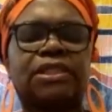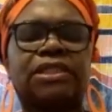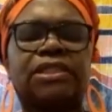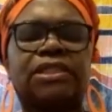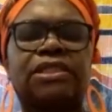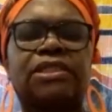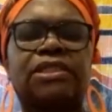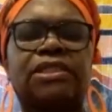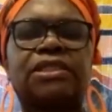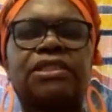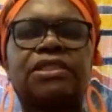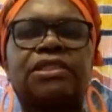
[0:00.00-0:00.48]

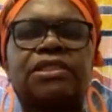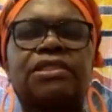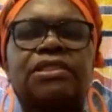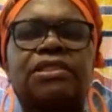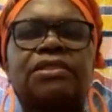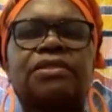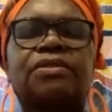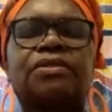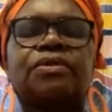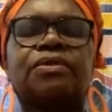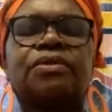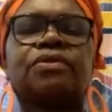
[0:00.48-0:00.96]
age,
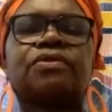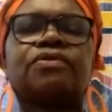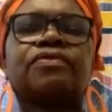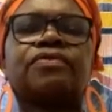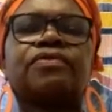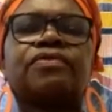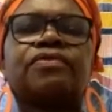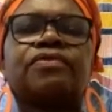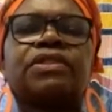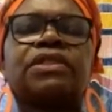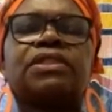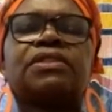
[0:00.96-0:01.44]
tea,
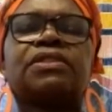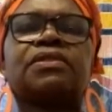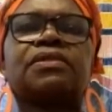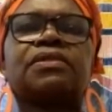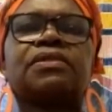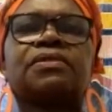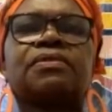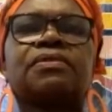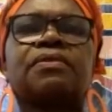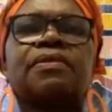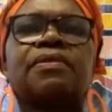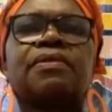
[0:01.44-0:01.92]
coffee, and
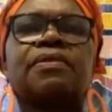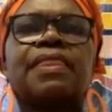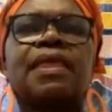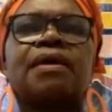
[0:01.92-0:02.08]
so.